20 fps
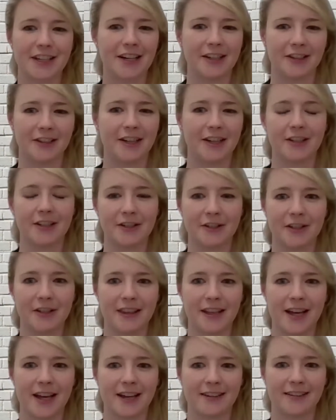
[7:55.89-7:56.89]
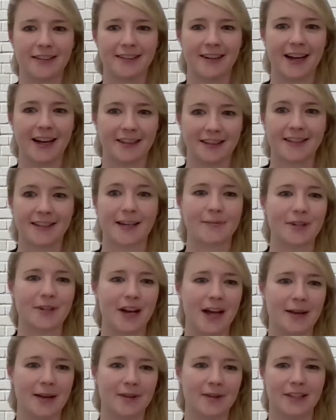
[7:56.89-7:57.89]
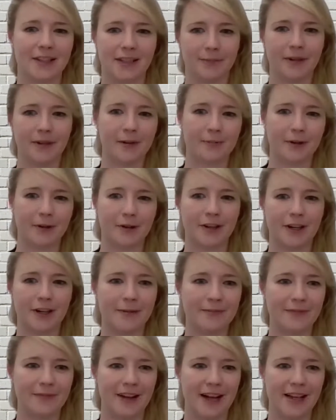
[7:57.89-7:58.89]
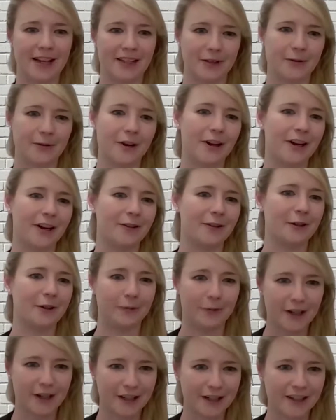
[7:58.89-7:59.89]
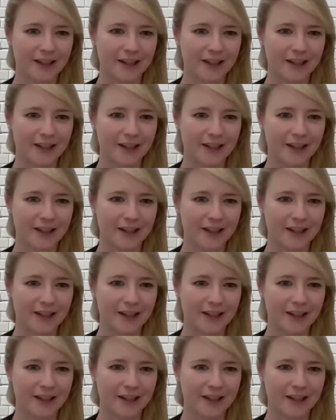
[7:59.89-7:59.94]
And you're kind of doing that at the same time at the CPA program as you are with work.